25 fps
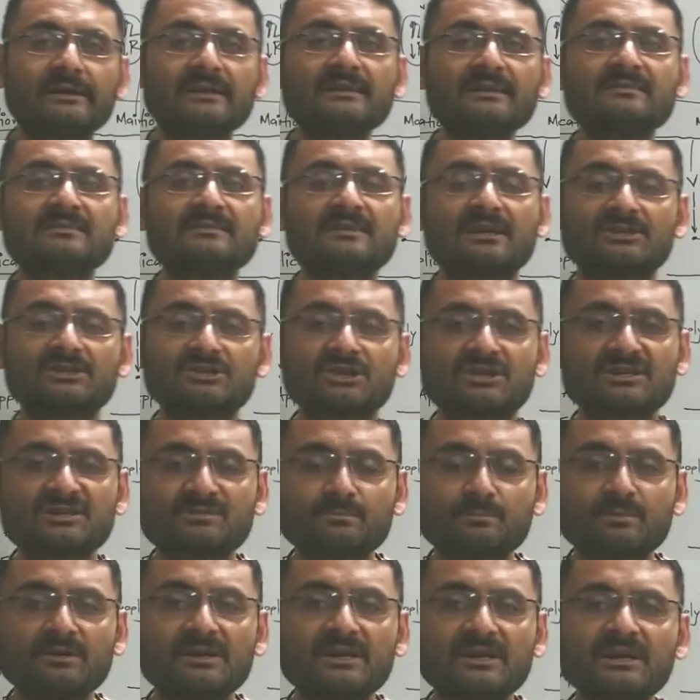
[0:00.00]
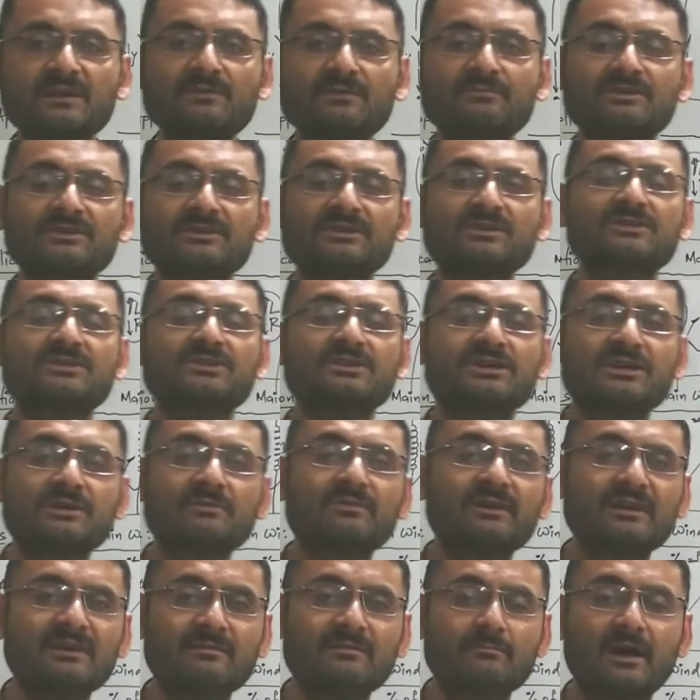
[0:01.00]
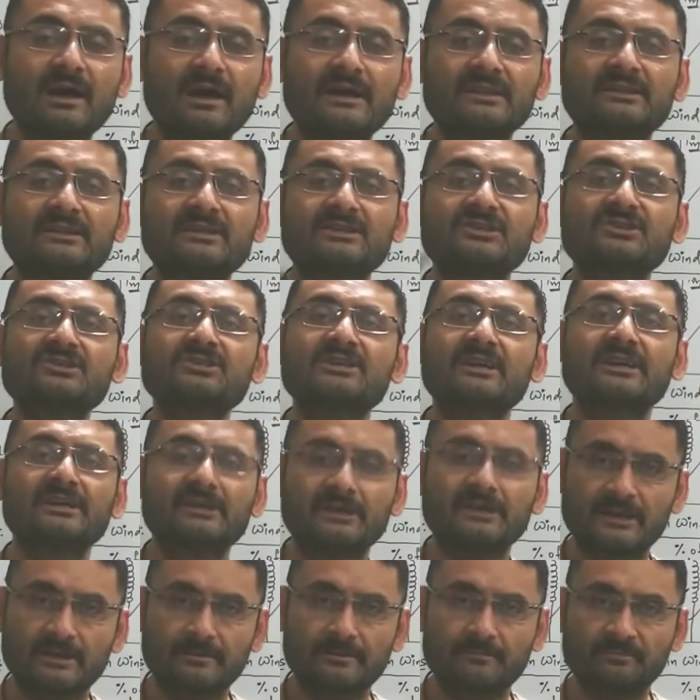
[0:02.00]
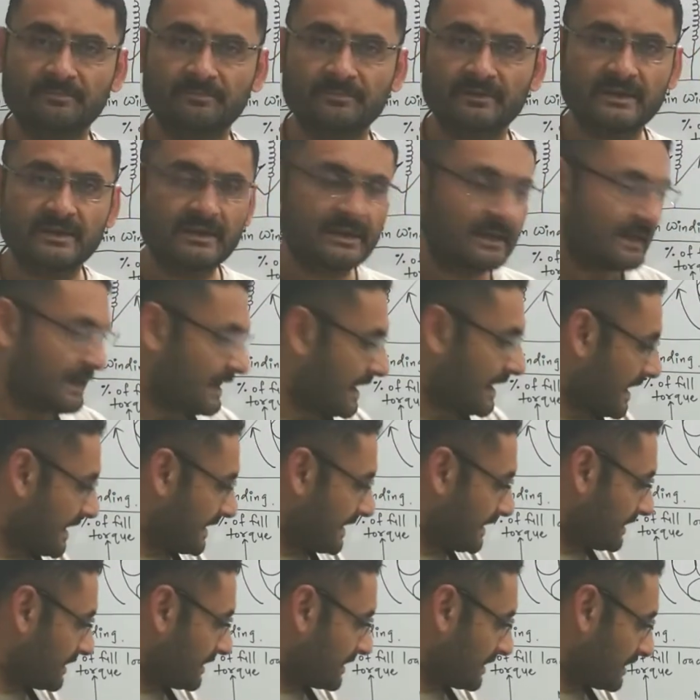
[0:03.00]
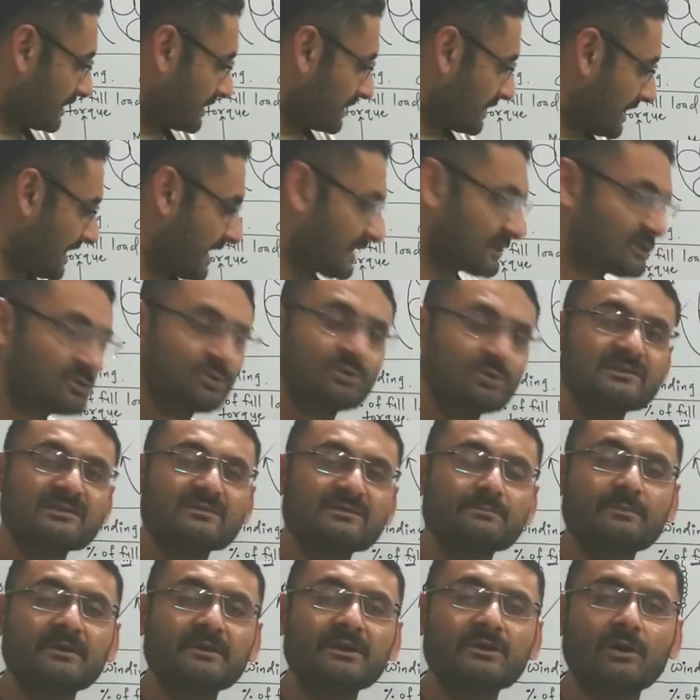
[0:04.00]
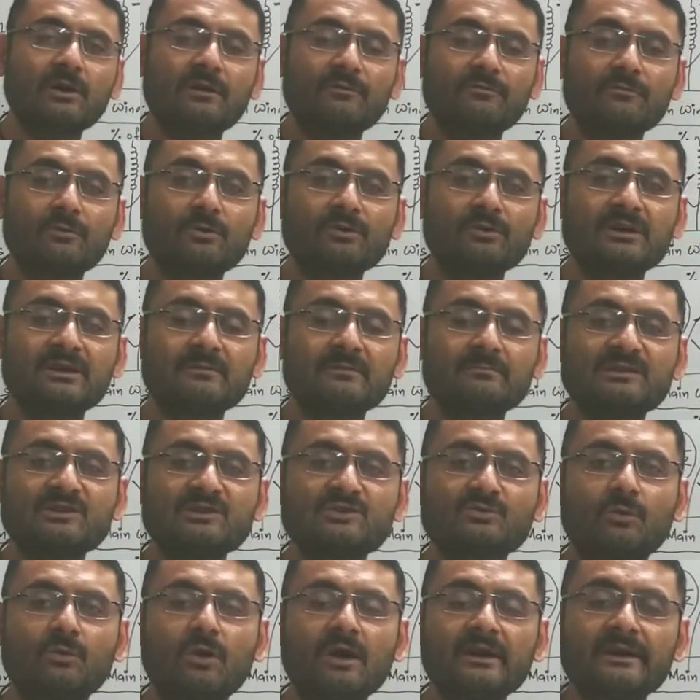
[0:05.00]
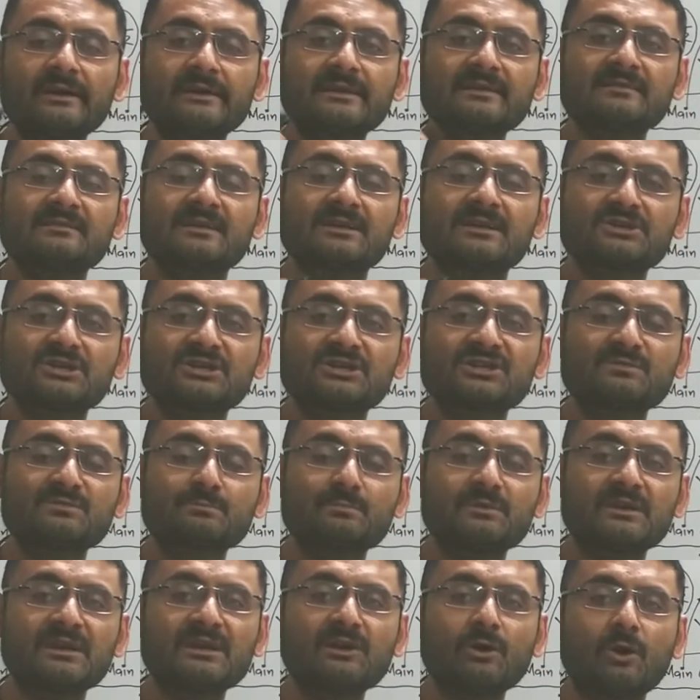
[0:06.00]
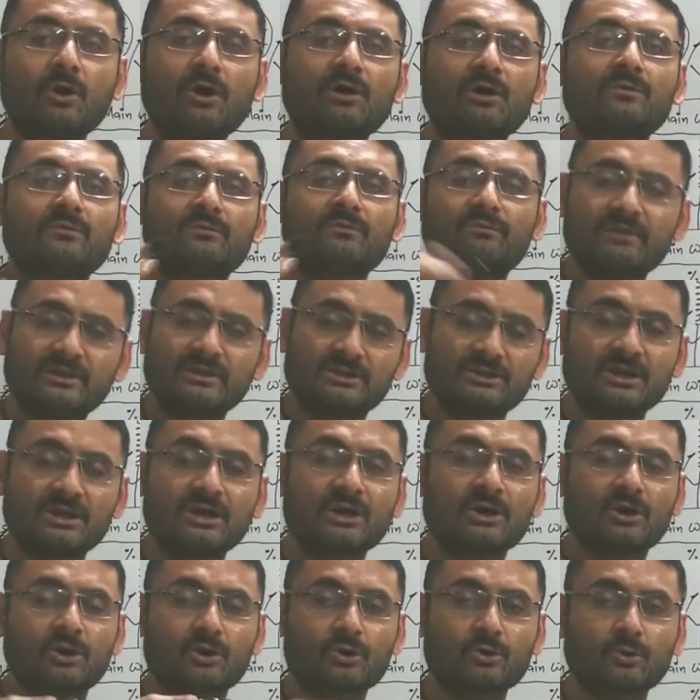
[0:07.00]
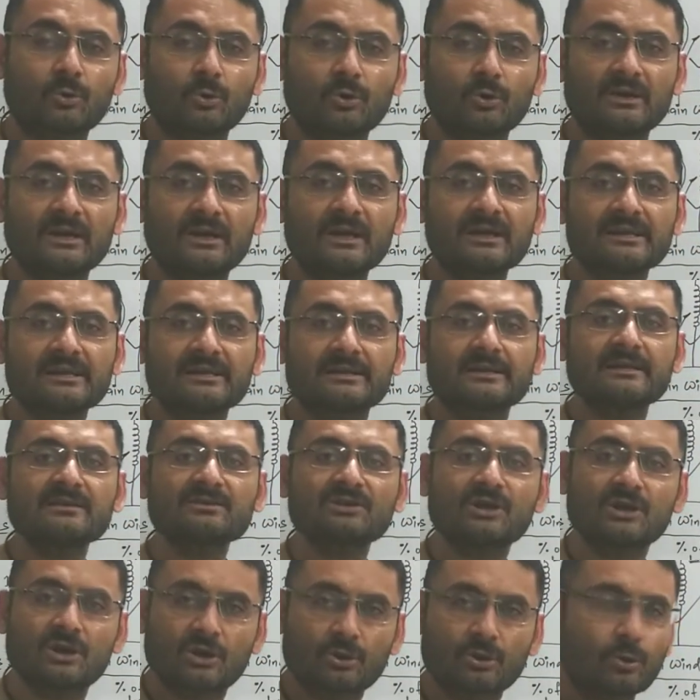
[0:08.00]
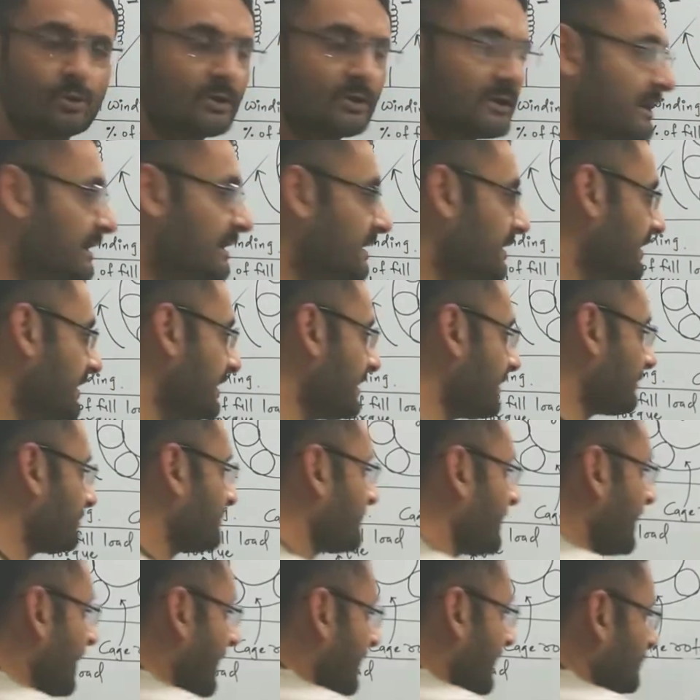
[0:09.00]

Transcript: It is such a speed which is given by the stator. And actual speed of rotor means what? It is such a speed on which rotor is rotating.